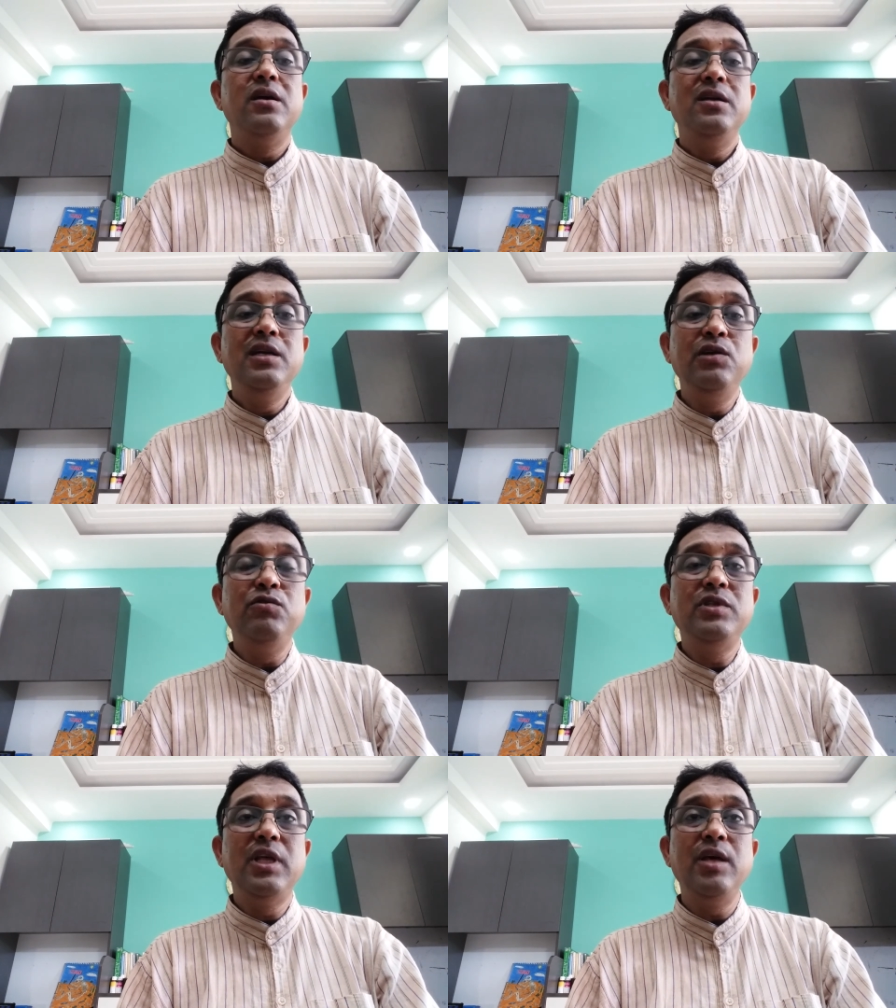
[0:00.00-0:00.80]

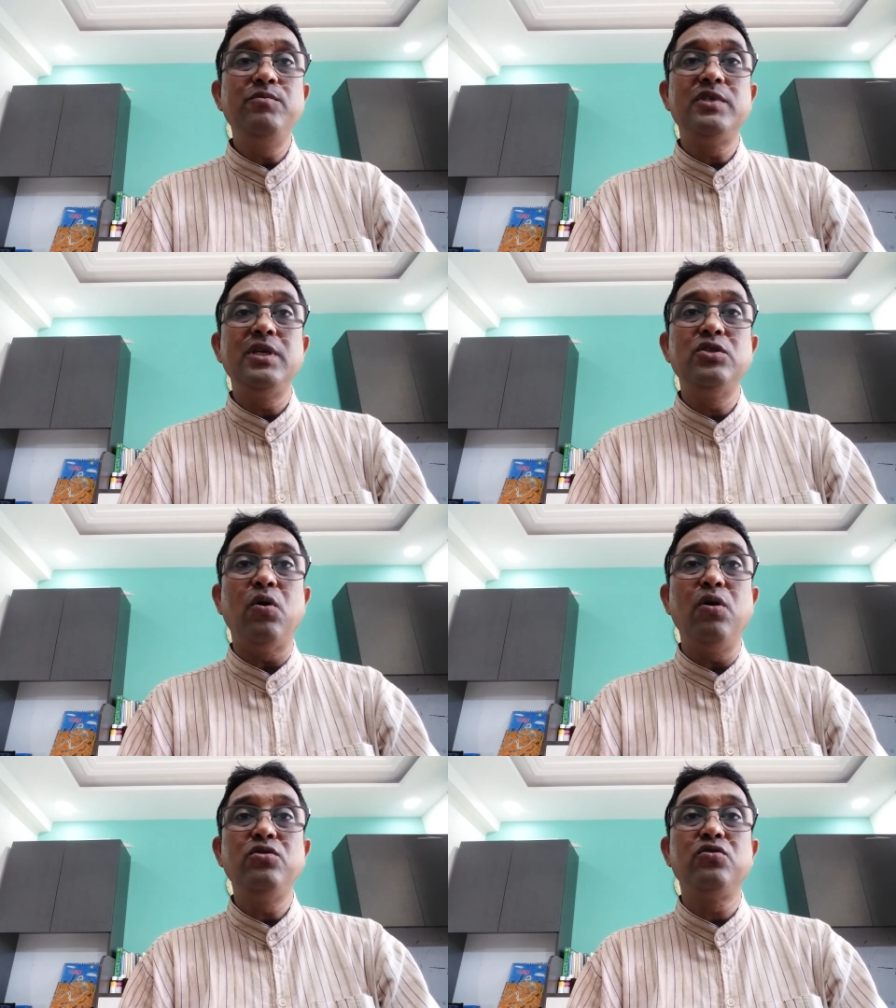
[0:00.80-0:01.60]
new themes is
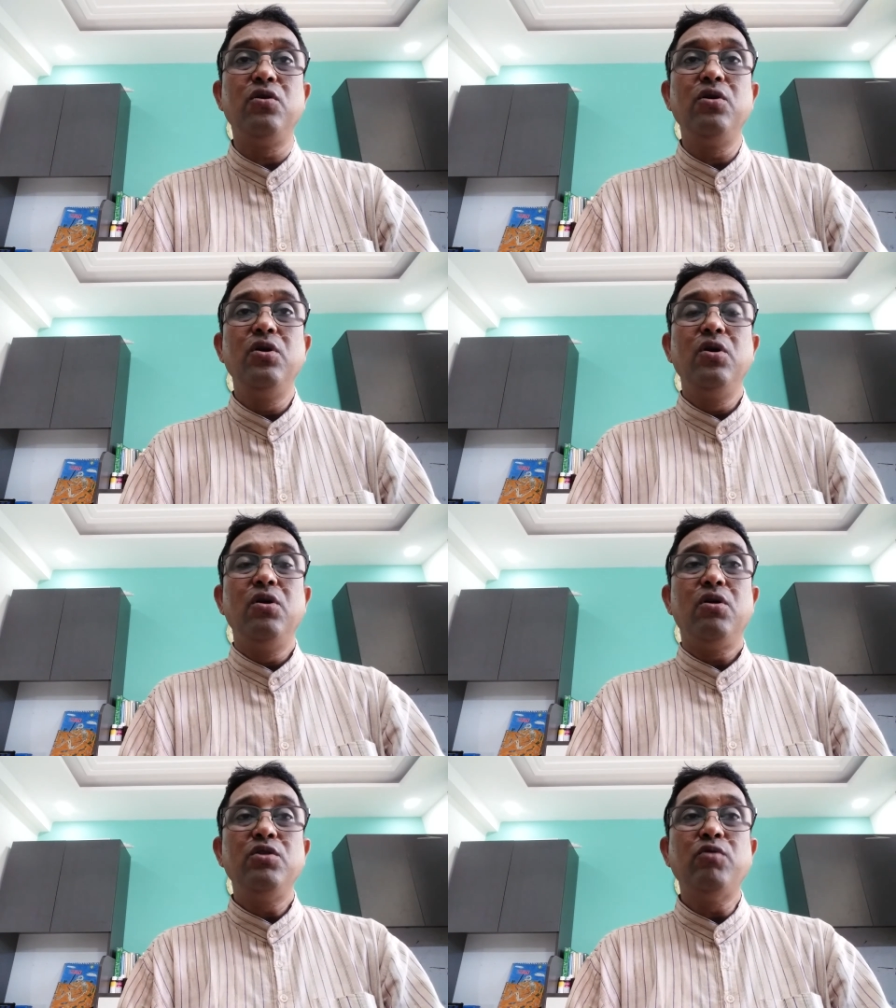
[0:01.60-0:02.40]
also
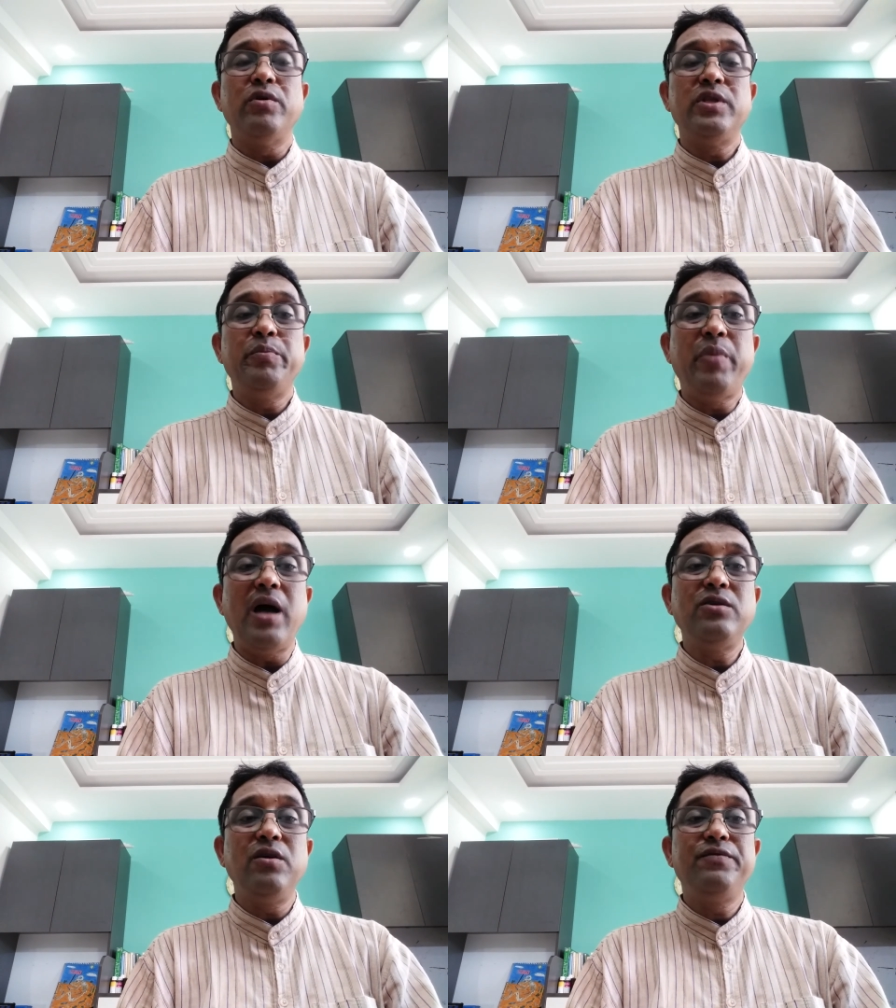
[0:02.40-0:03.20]
the
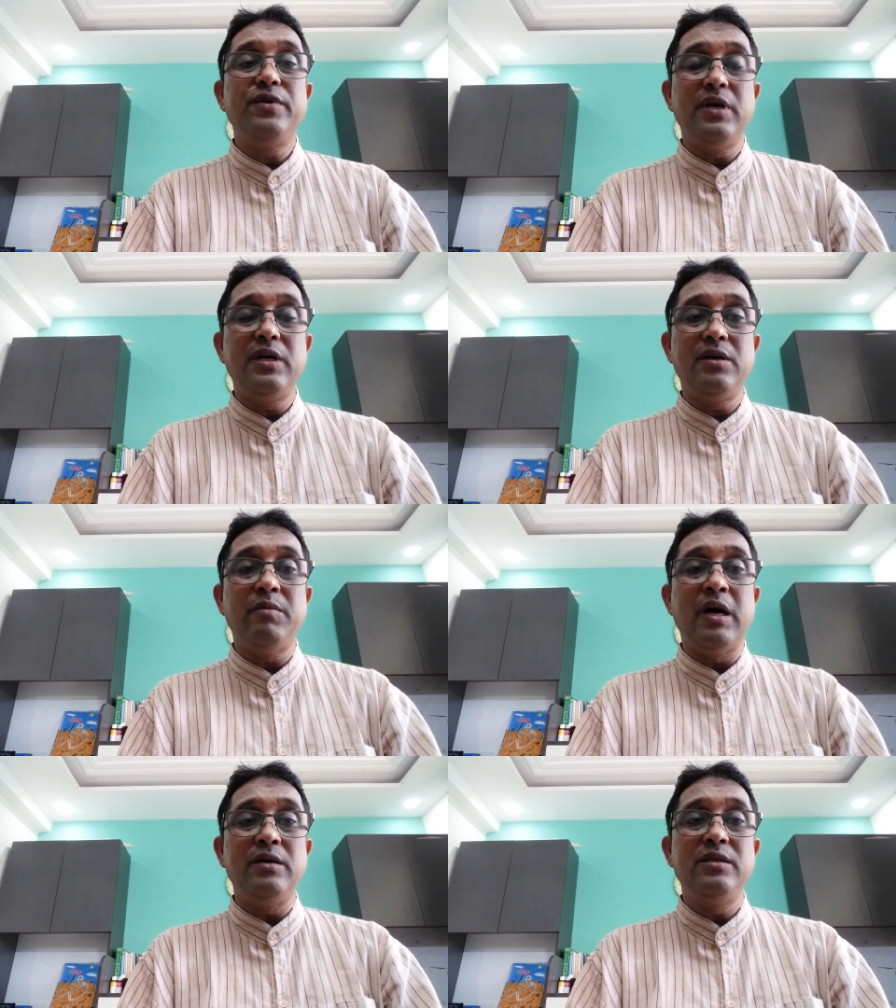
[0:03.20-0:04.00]
part of
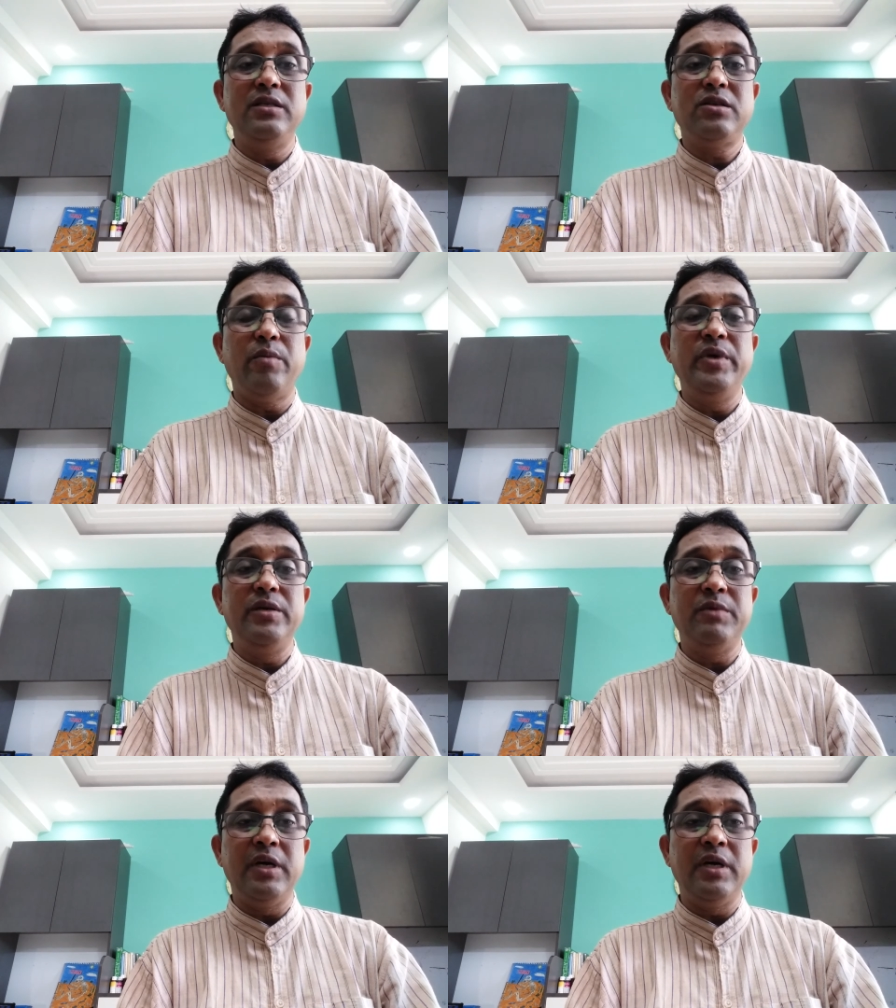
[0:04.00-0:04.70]
this coming